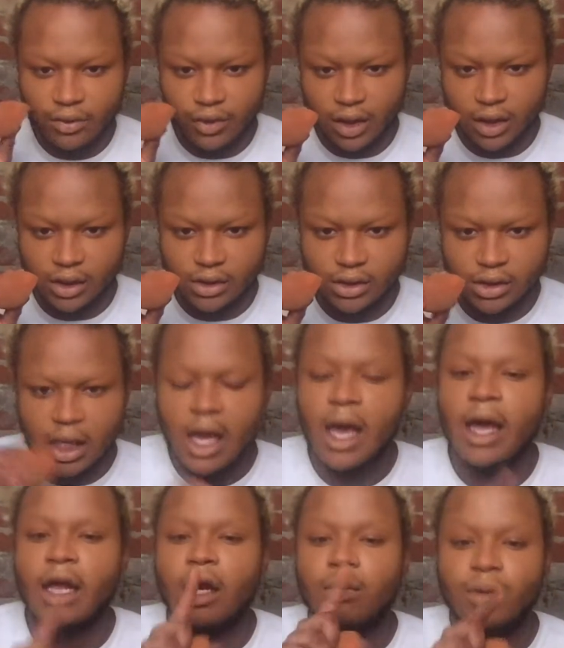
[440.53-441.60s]
this
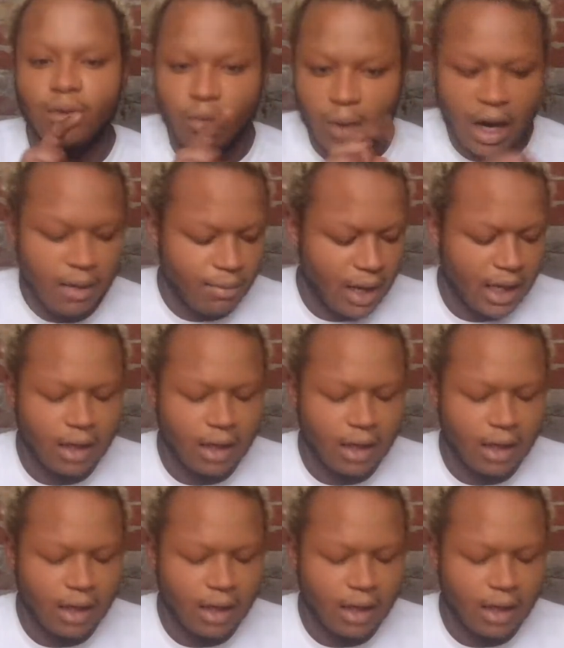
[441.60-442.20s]
and I'll be right back.